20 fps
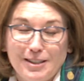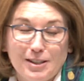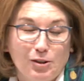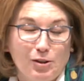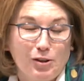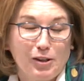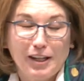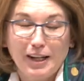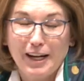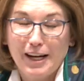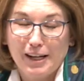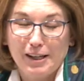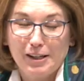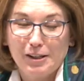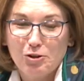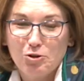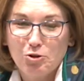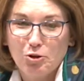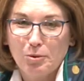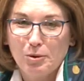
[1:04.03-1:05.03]
the only thing I can
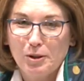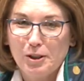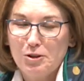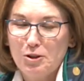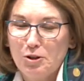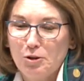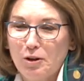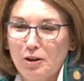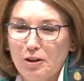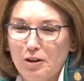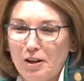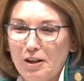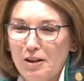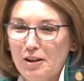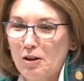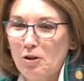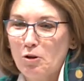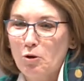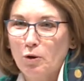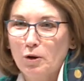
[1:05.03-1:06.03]
attribute to, other than
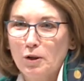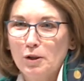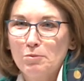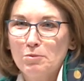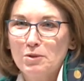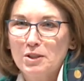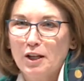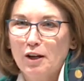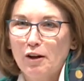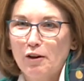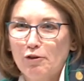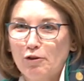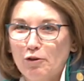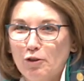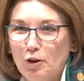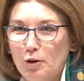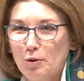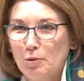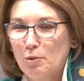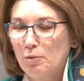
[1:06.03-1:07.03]
the Lord himself,
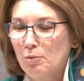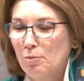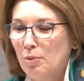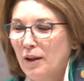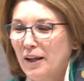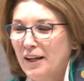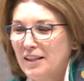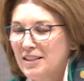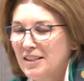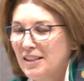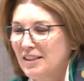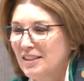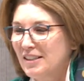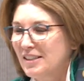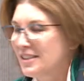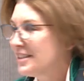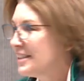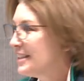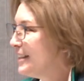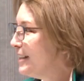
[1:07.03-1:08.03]
for planting the
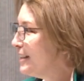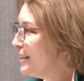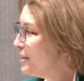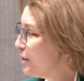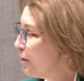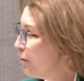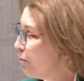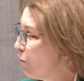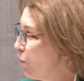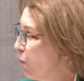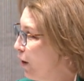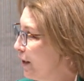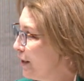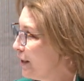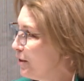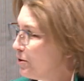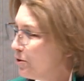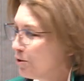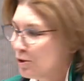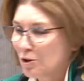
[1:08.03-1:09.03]
seeds of
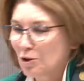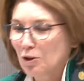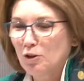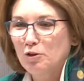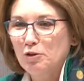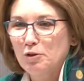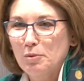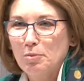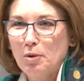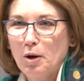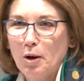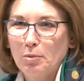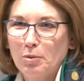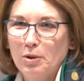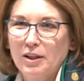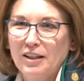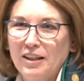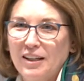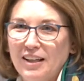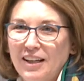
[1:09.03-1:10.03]
wanting to serve in
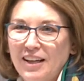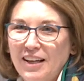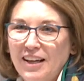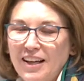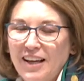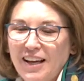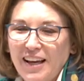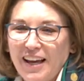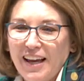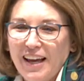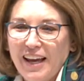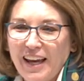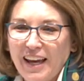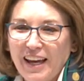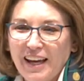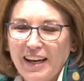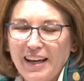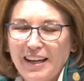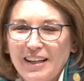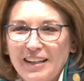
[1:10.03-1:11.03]
public.
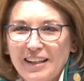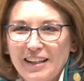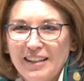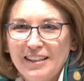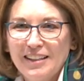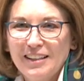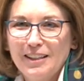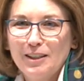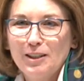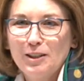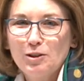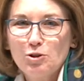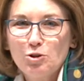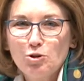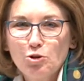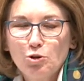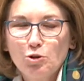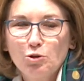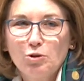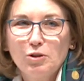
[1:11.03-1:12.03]
And it has
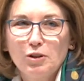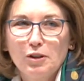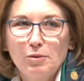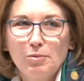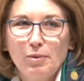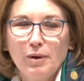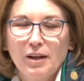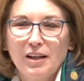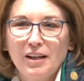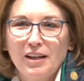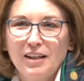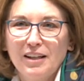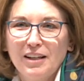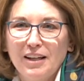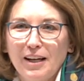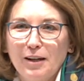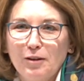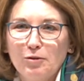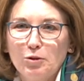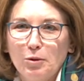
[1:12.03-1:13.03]
truly been
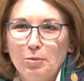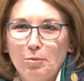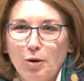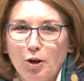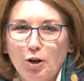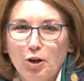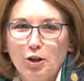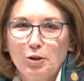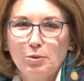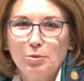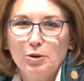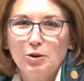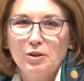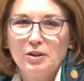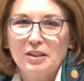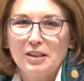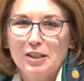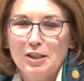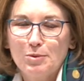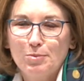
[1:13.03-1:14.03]
a remarkable
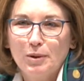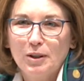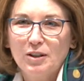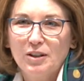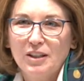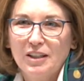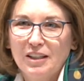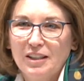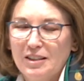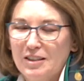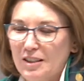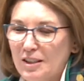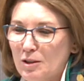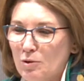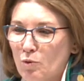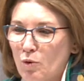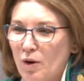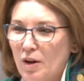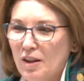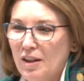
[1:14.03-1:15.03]
experience.
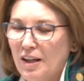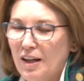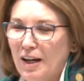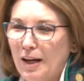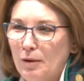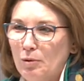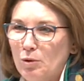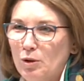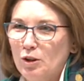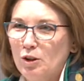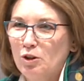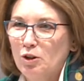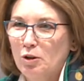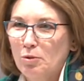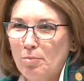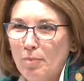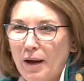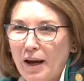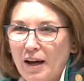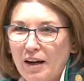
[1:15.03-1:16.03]
It's one that I will
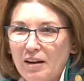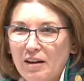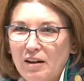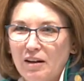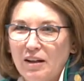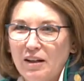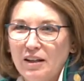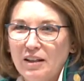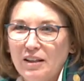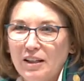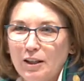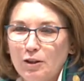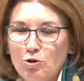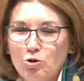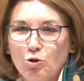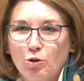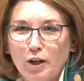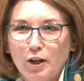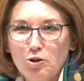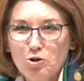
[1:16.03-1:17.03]
look back on and
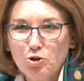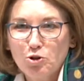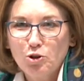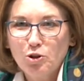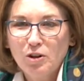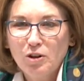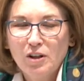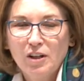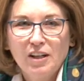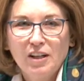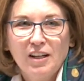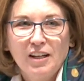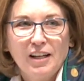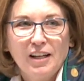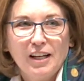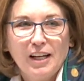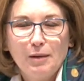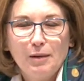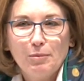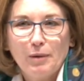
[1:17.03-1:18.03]
treasure
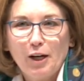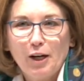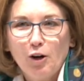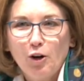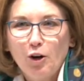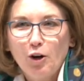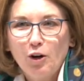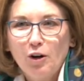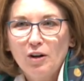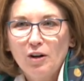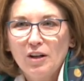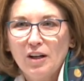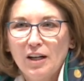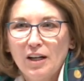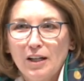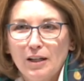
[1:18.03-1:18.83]
in my heart.